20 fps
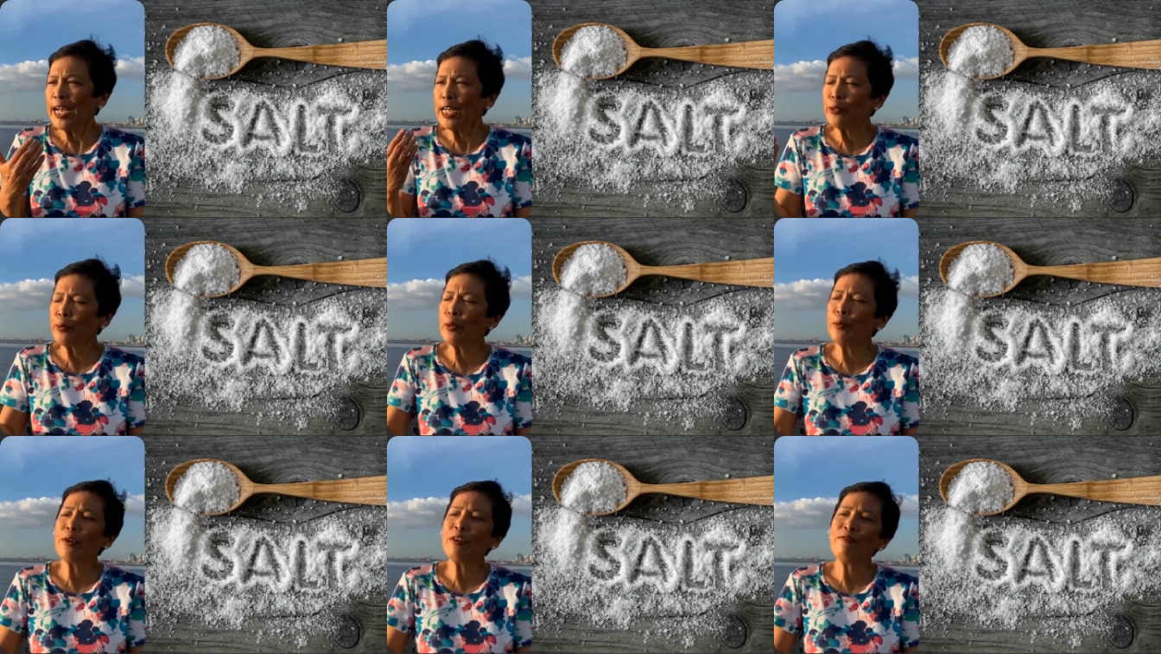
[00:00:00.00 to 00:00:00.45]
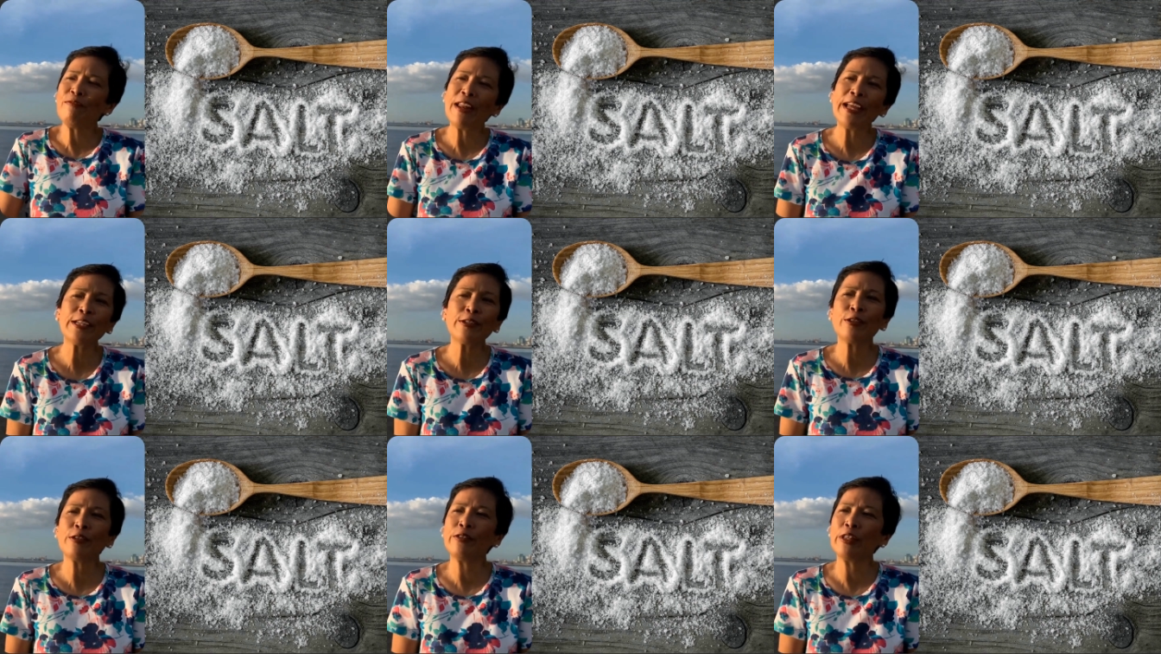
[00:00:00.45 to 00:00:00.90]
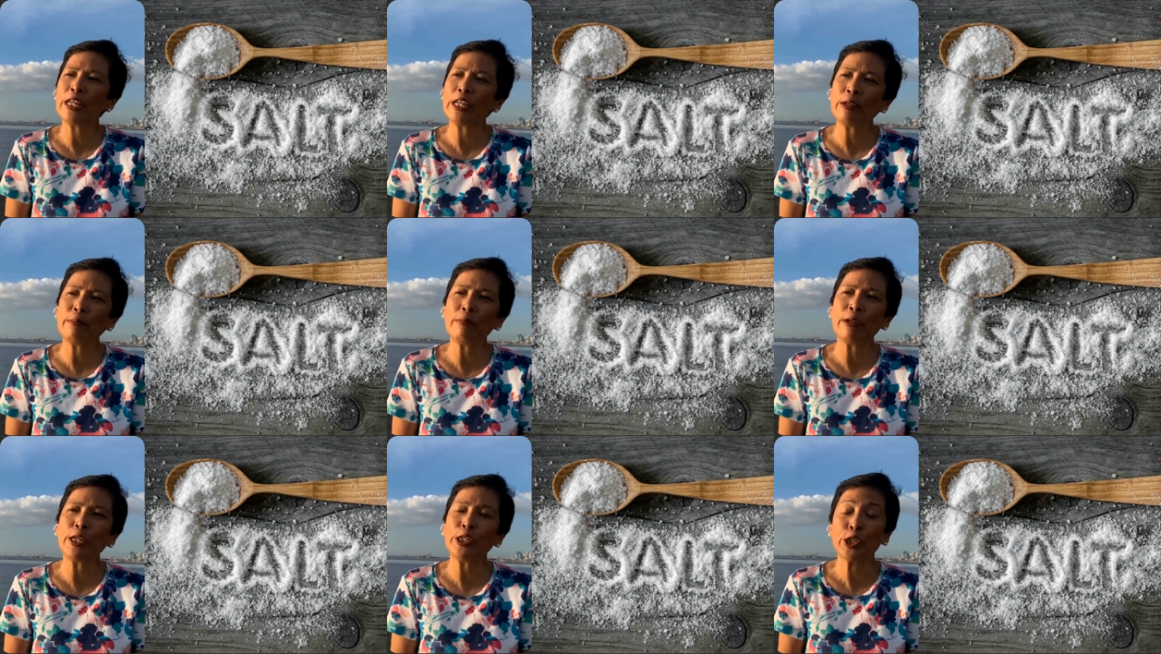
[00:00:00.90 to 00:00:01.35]
As we reflect on the
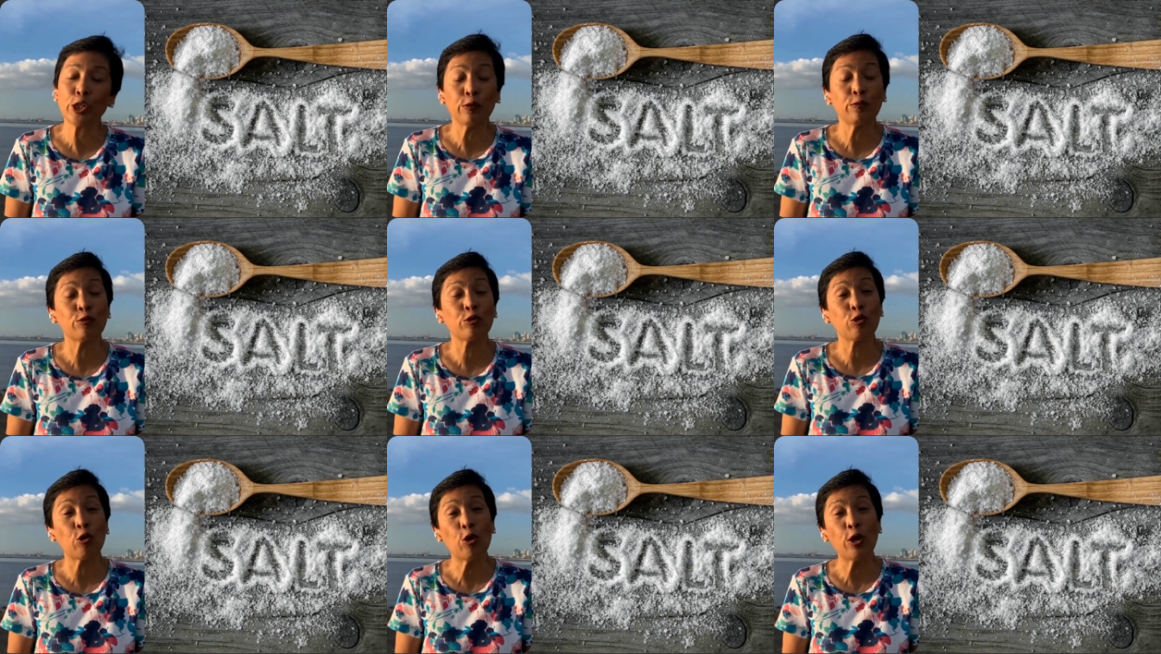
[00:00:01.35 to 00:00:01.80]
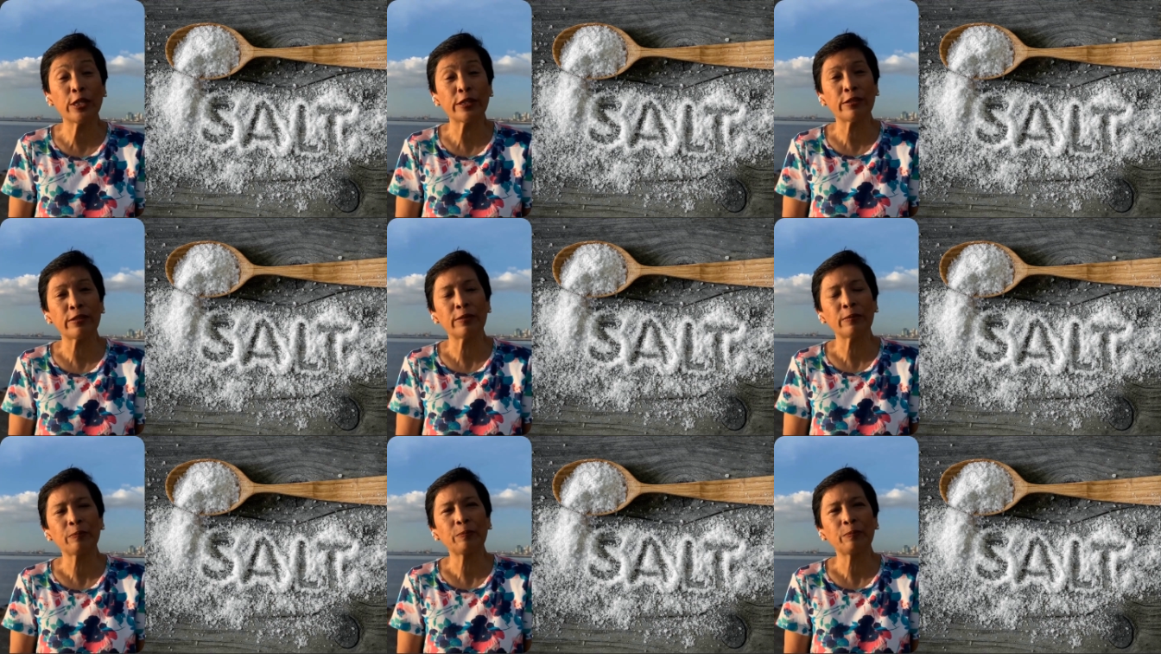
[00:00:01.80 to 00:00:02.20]
image of salt,